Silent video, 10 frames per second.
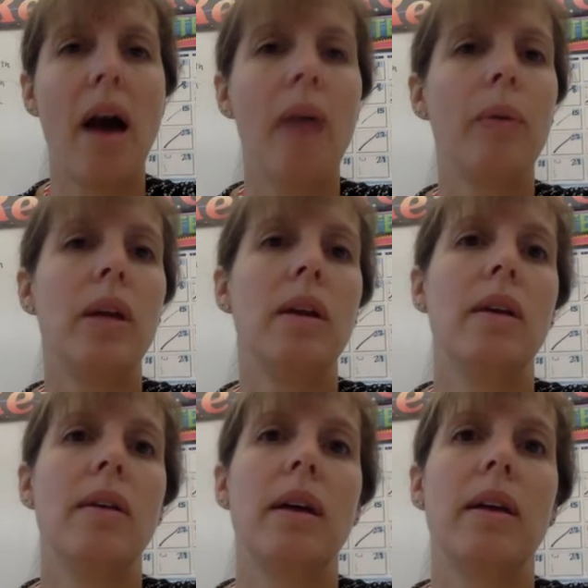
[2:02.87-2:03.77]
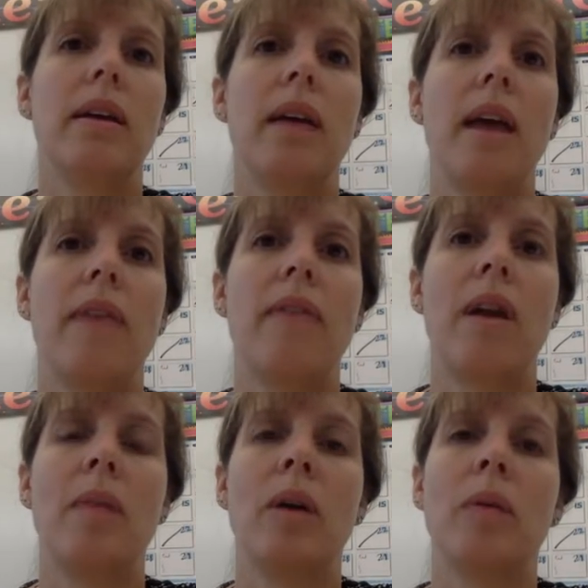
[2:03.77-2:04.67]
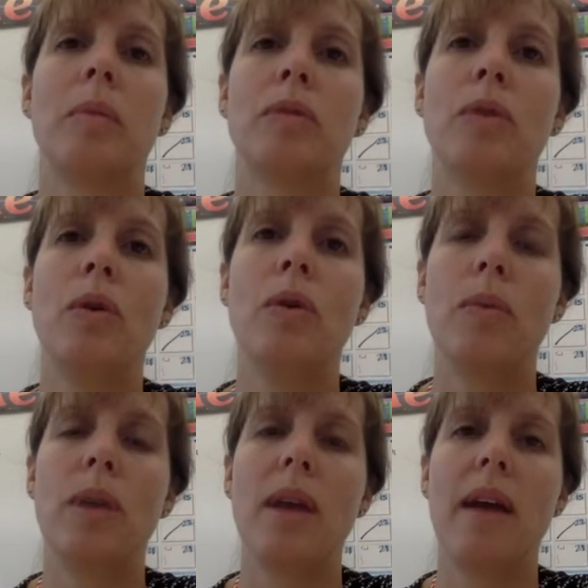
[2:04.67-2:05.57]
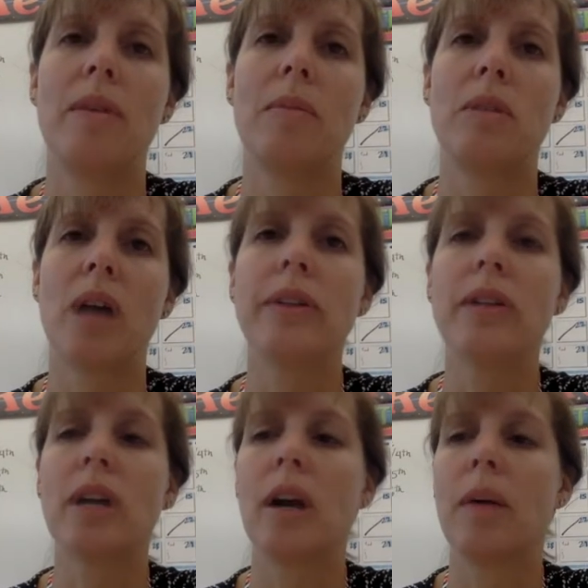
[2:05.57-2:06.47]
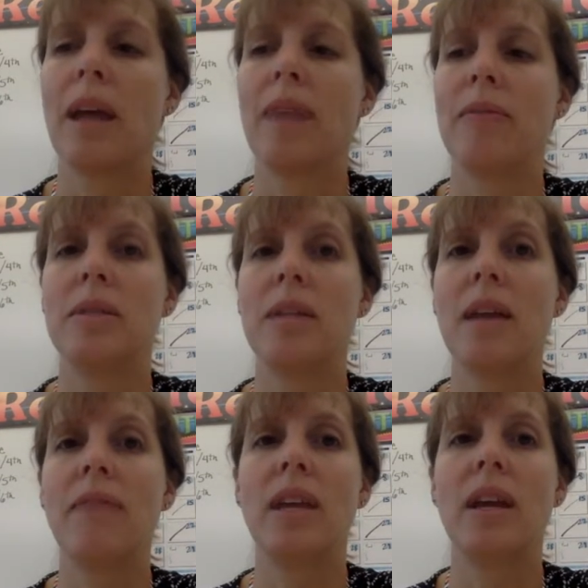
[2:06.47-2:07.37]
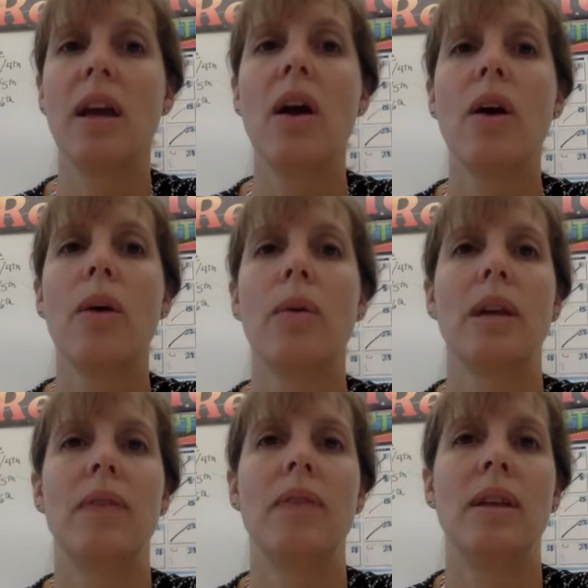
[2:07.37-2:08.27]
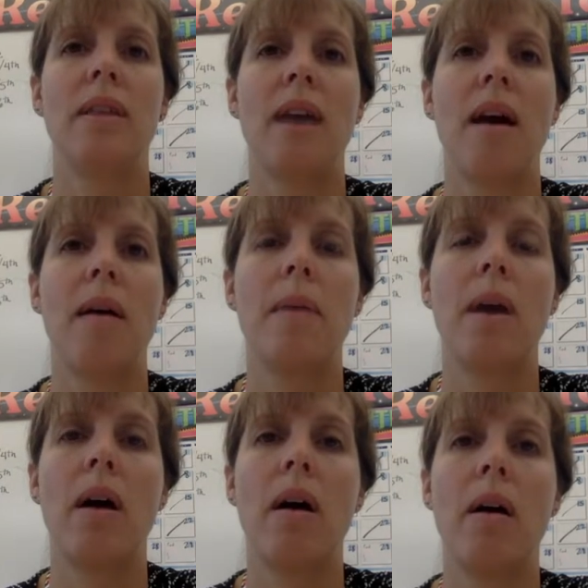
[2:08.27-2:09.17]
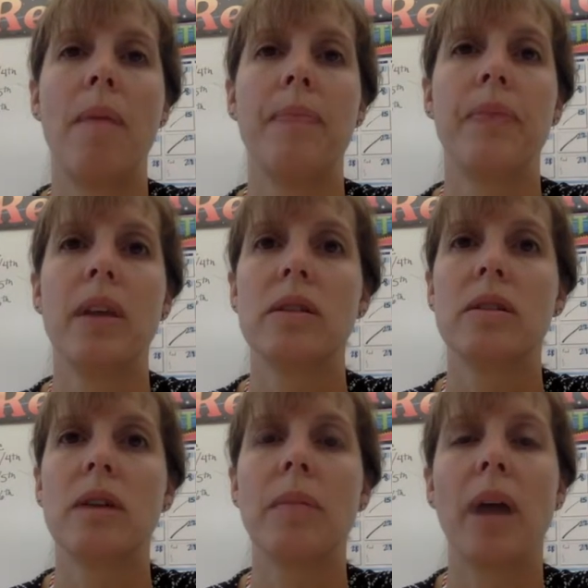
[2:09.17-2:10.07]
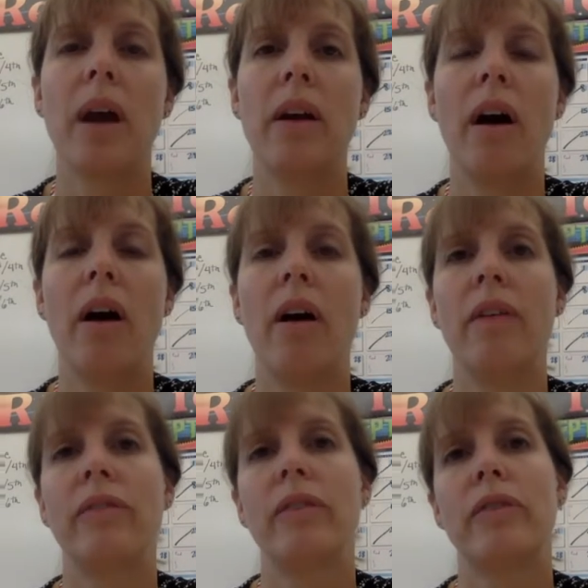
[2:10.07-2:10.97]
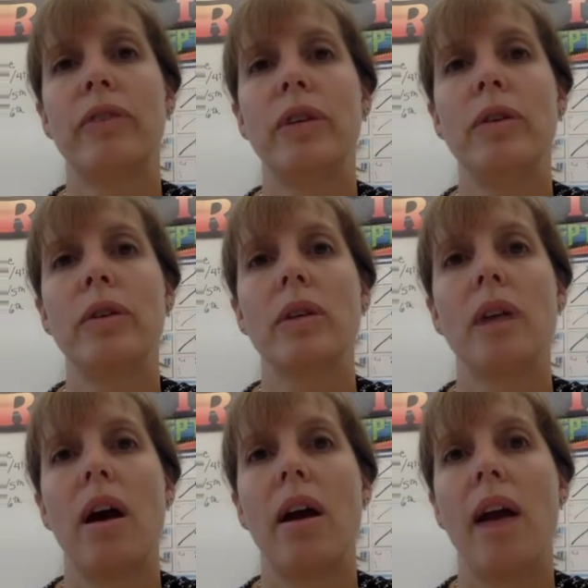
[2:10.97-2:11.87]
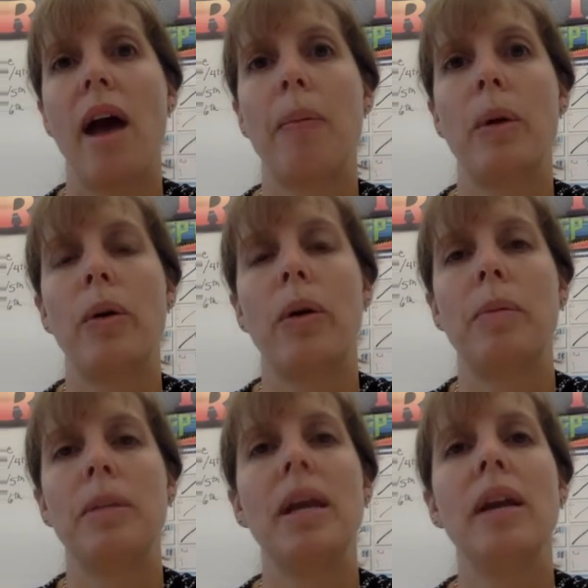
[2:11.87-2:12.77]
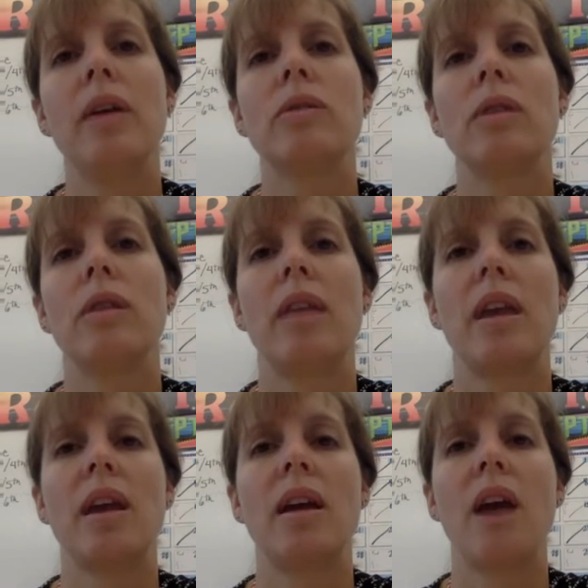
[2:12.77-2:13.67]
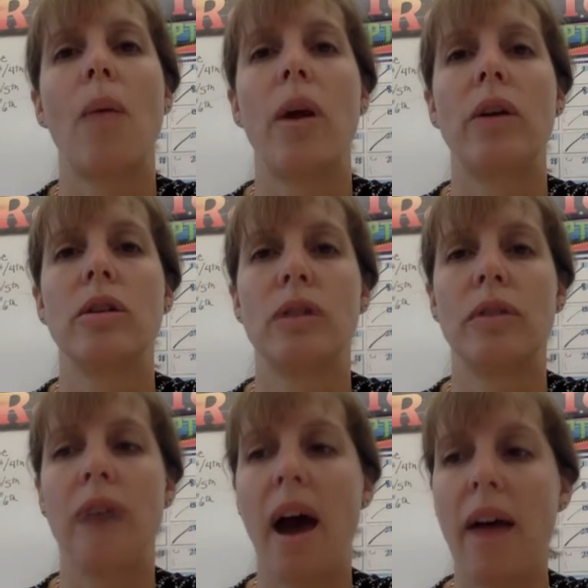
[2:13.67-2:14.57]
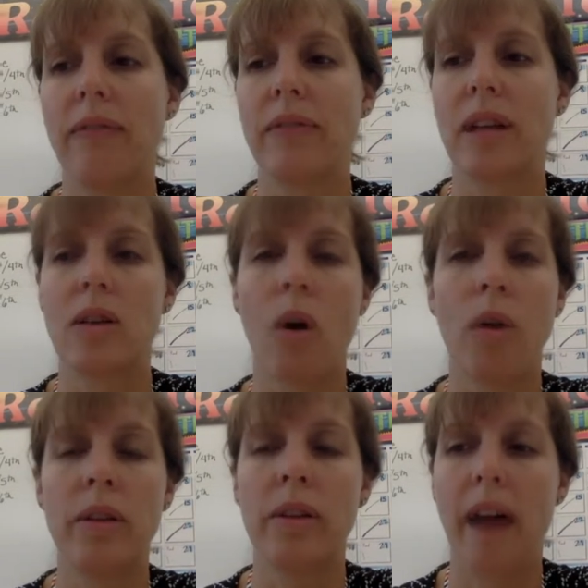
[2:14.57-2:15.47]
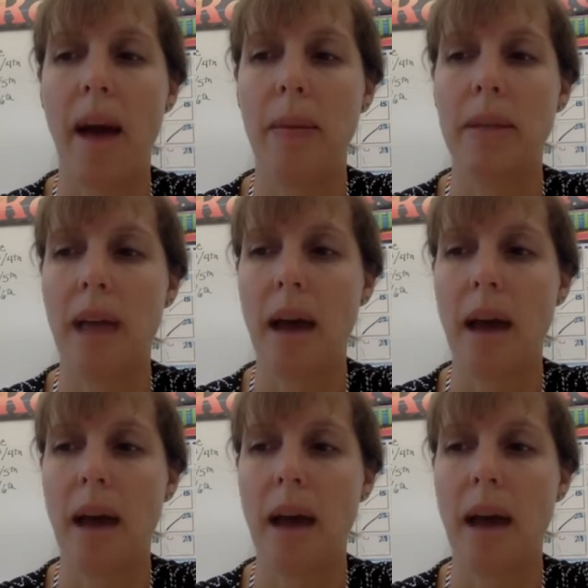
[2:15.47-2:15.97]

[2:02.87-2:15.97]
we gave our mealworms food, we gave them shelter, we gave them safety, we're giving them some kind of fruit, an apple or a potato, so that they can get water to survive. That's all in their habitat.